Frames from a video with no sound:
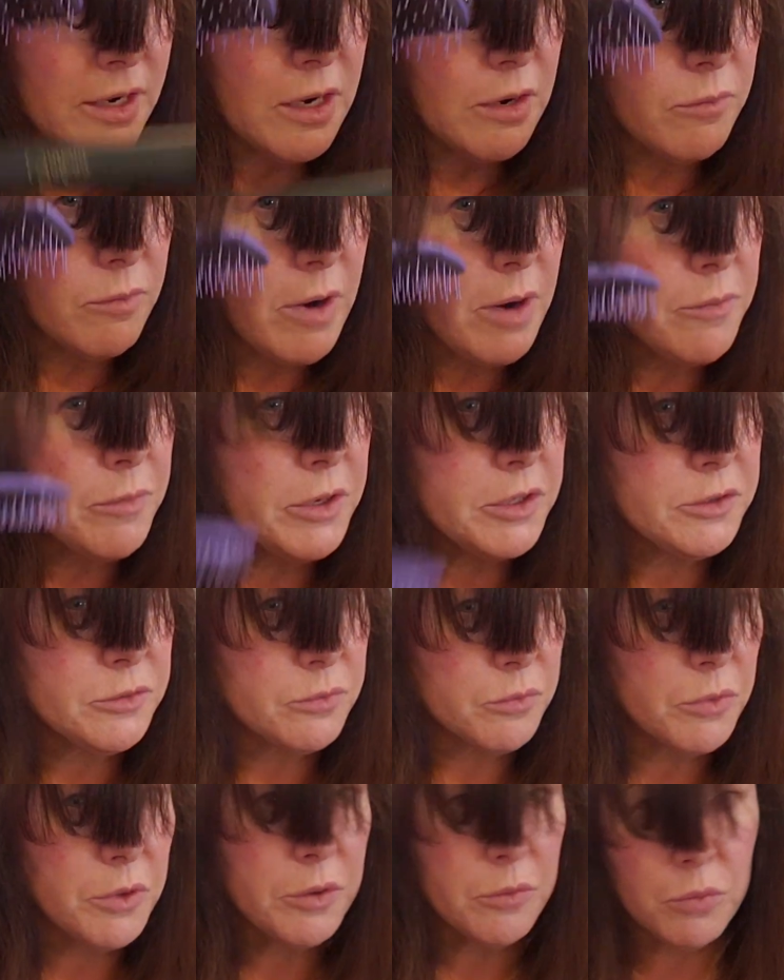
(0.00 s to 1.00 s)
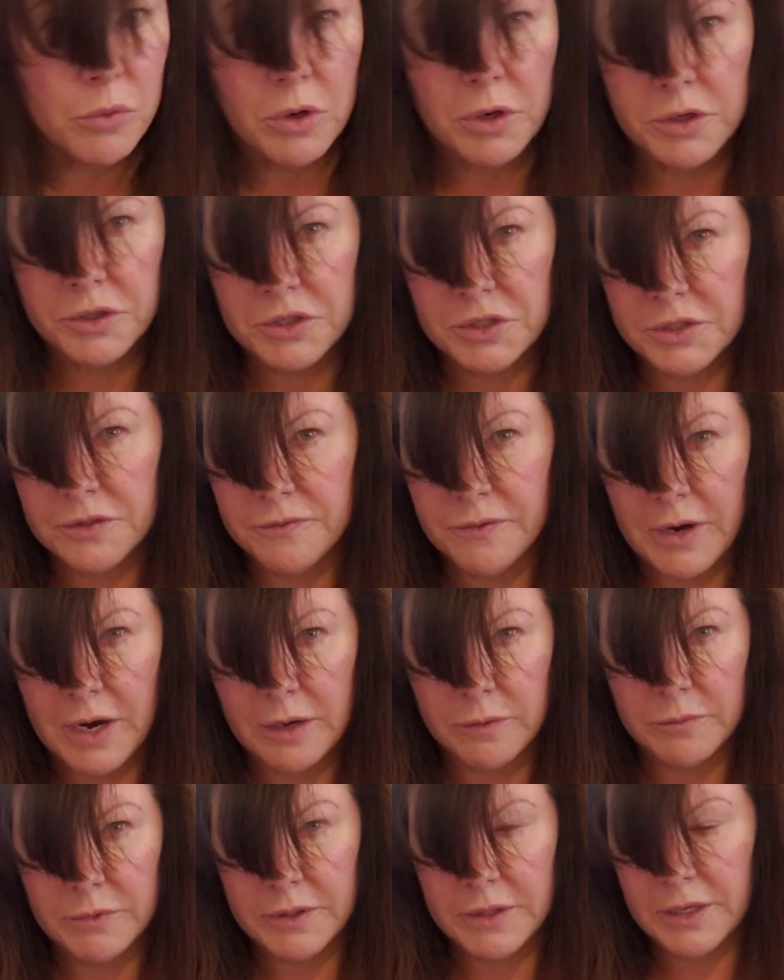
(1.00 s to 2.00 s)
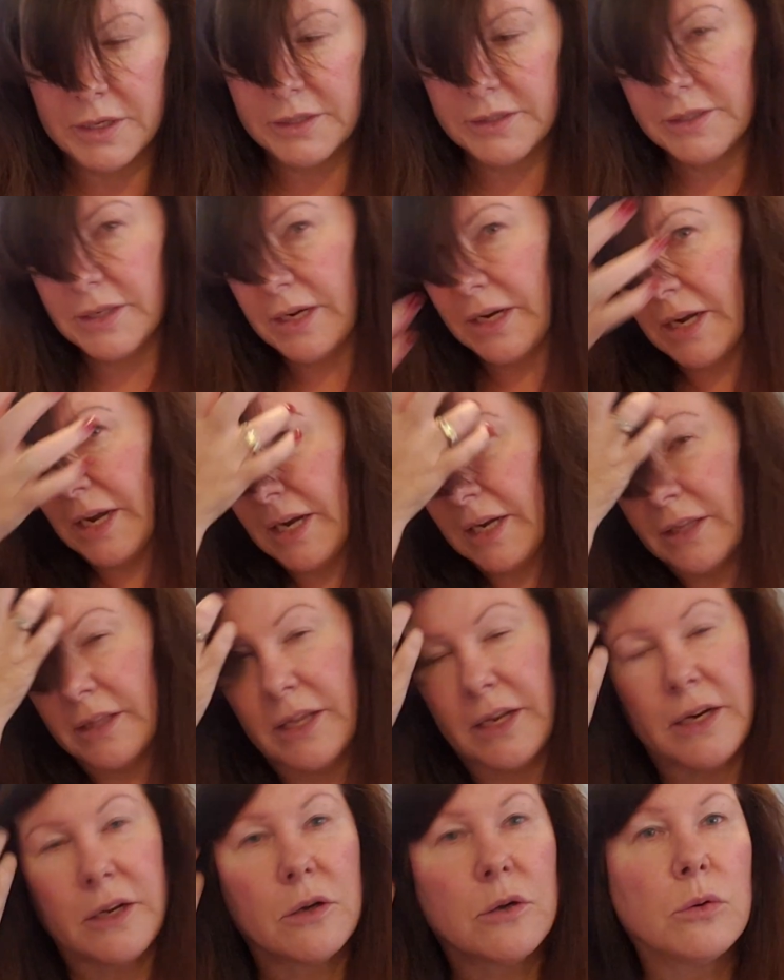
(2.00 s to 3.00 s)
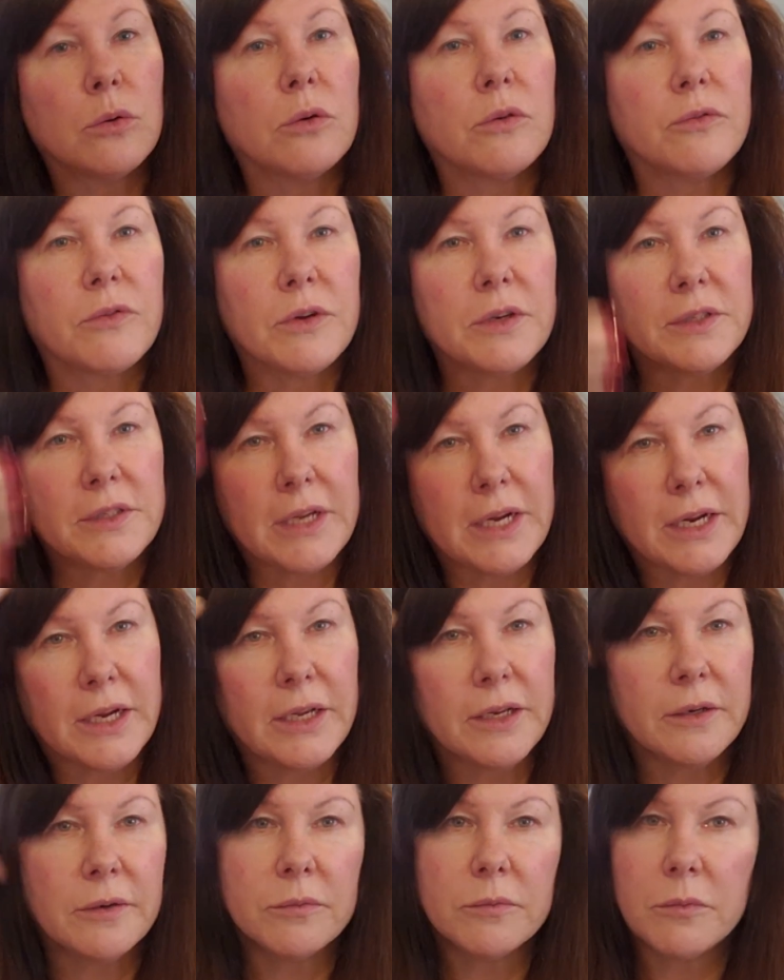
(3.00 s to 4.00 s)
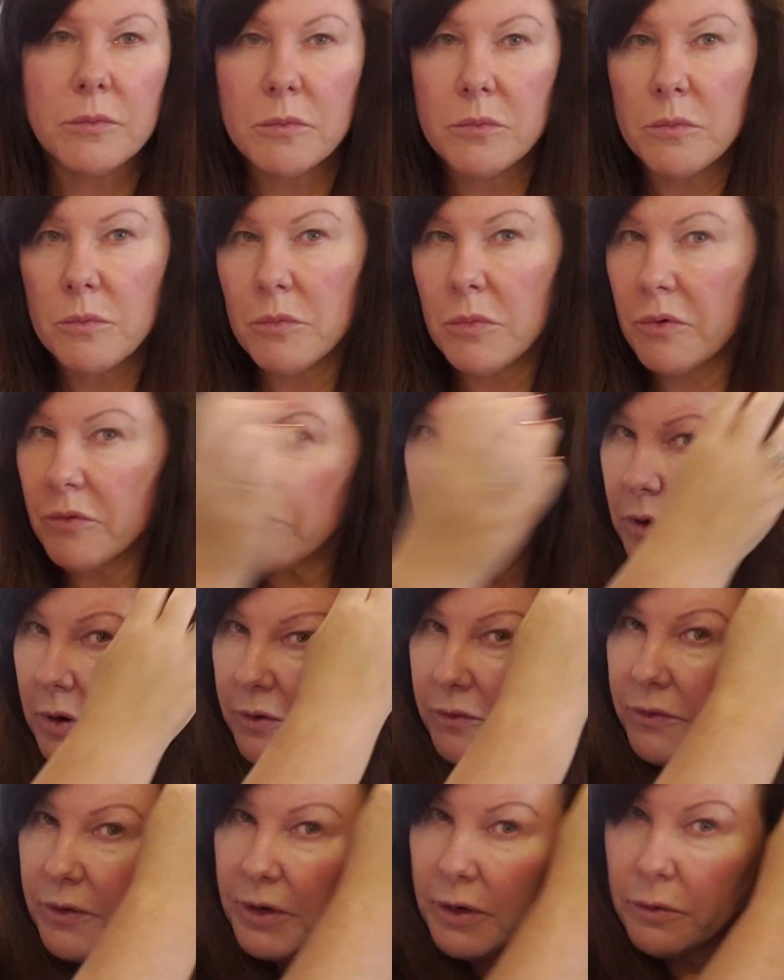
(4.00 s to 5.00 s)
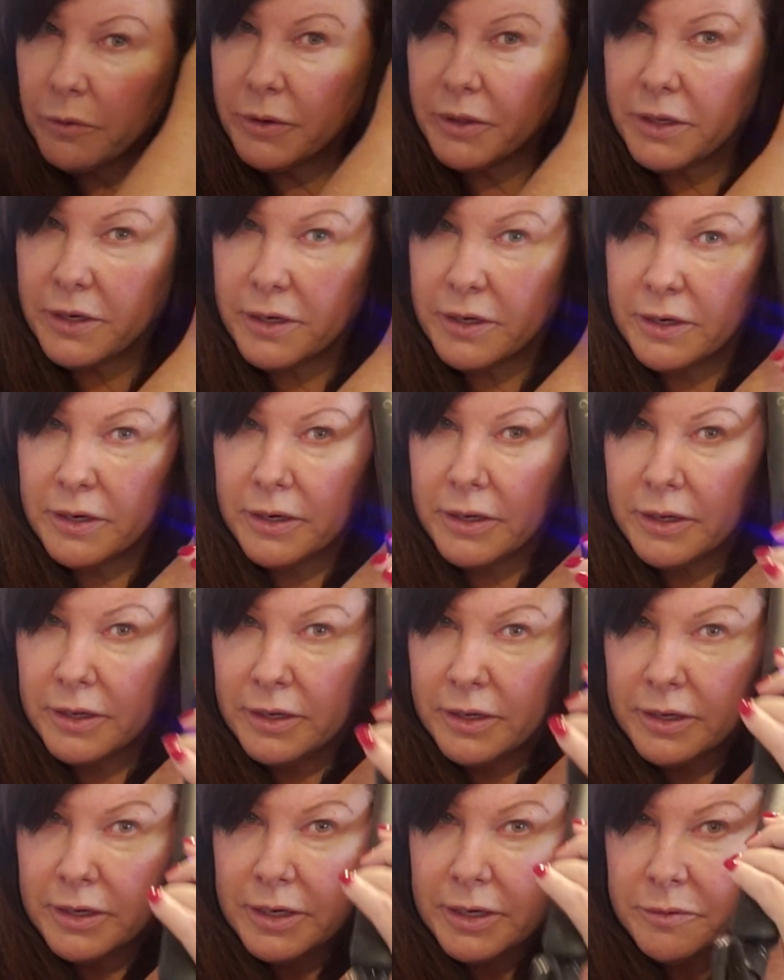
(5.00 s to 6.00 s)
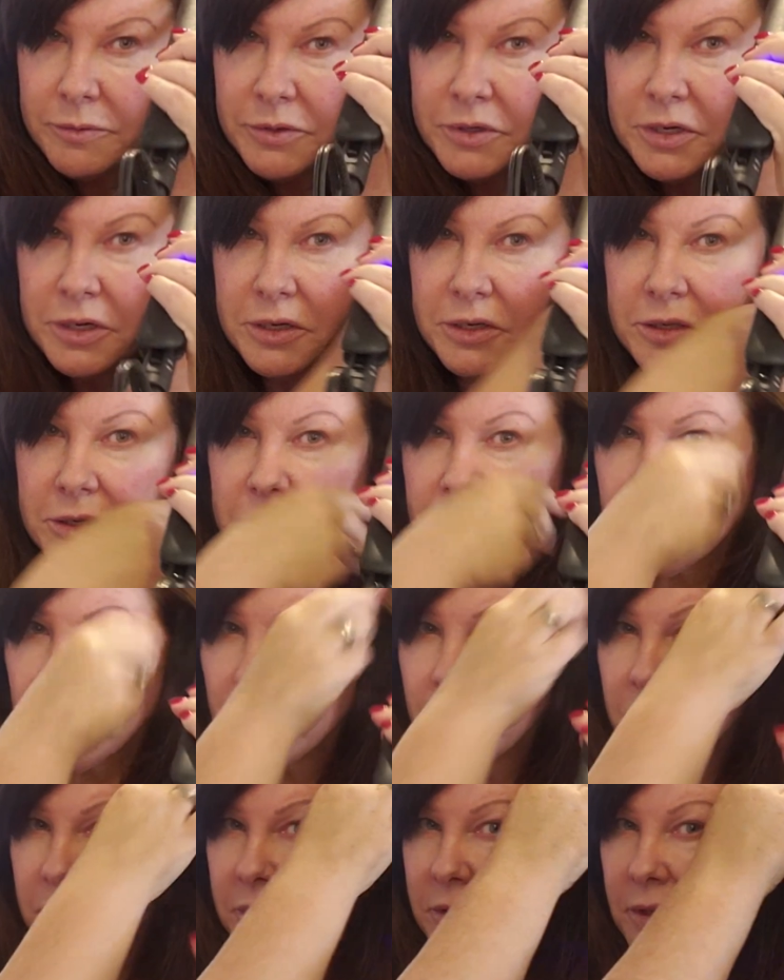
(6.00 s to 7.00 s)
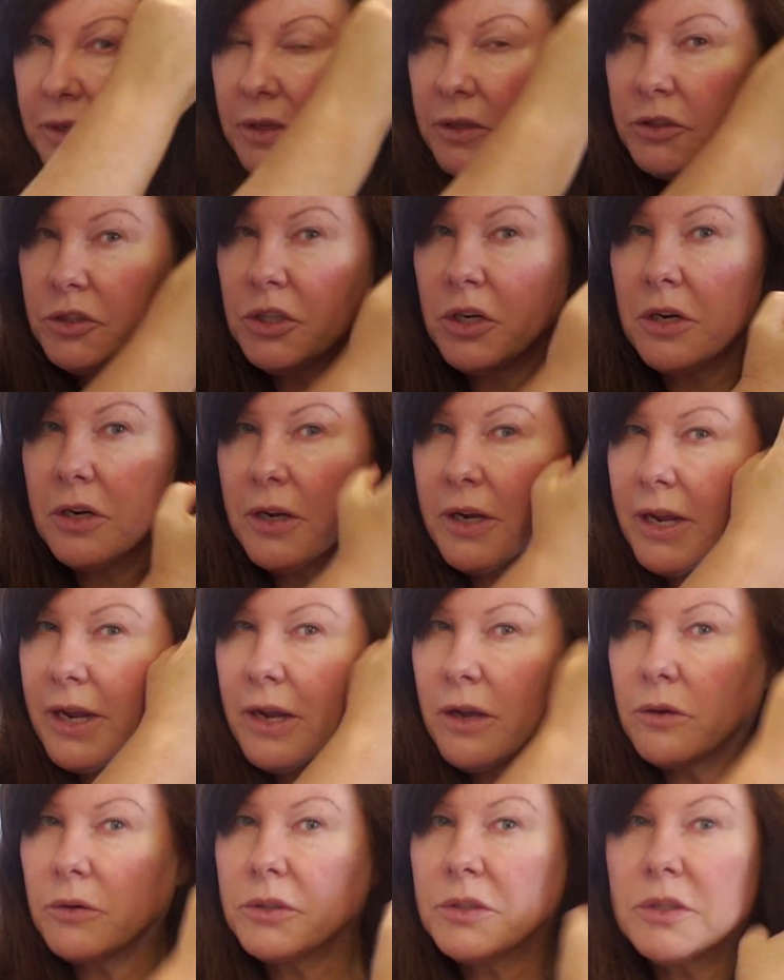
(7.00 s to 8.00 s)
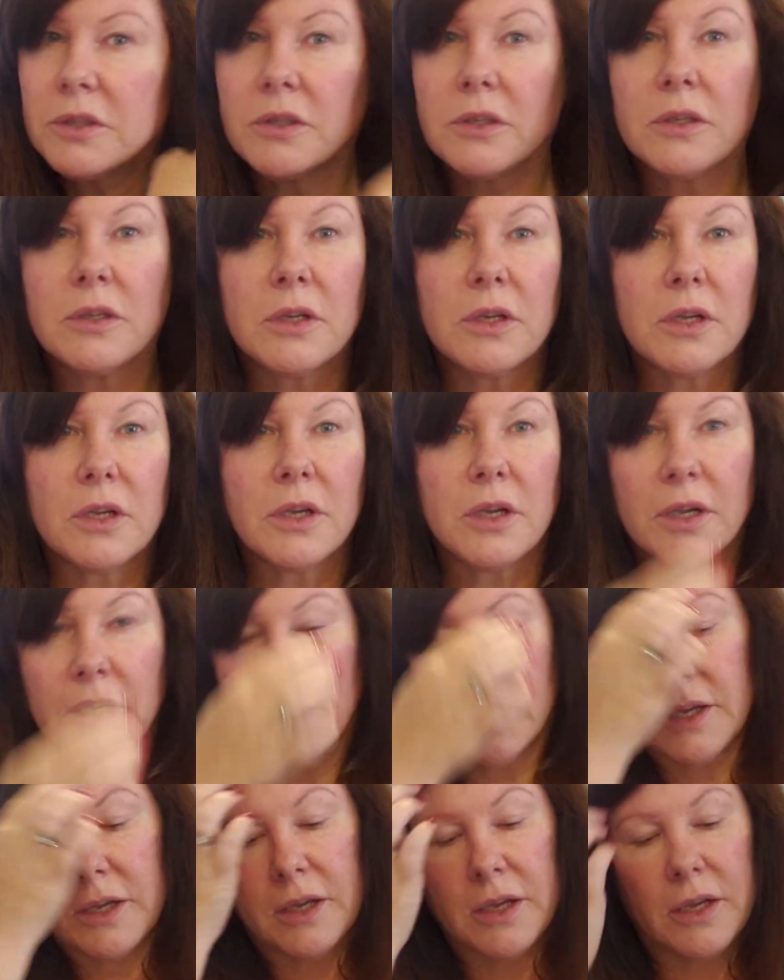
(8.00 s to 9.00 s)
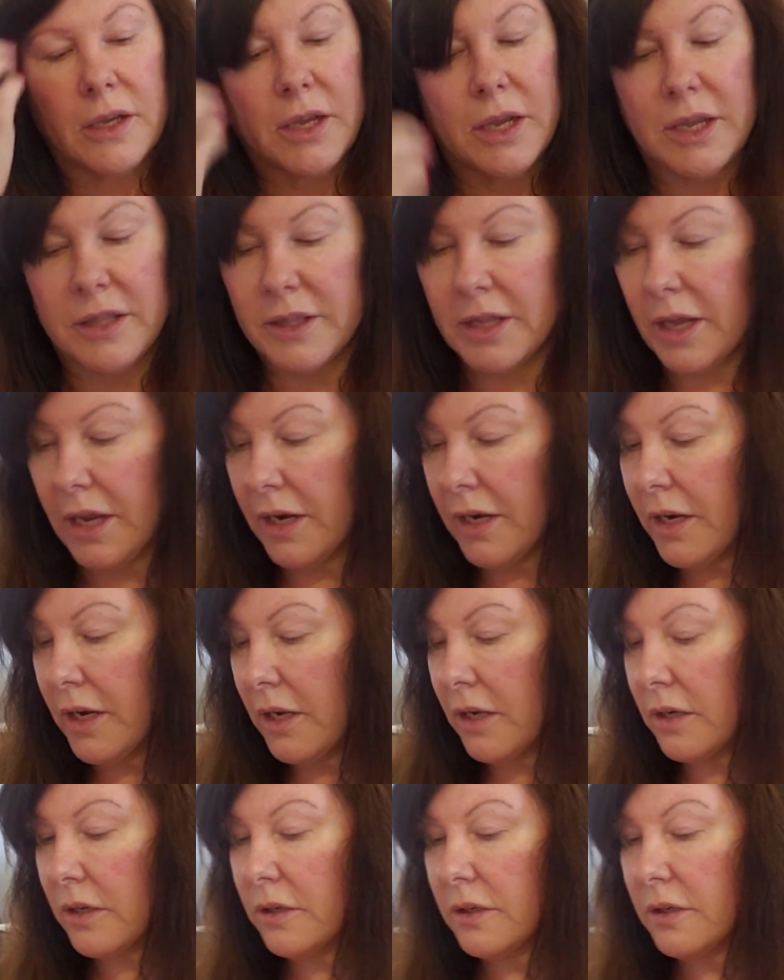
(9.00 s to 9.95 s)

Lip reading: A round brush would work just fine with this, and I kind of let it cool for a second before I fiddle with it. I'm just going to smooth this little chunk out. And then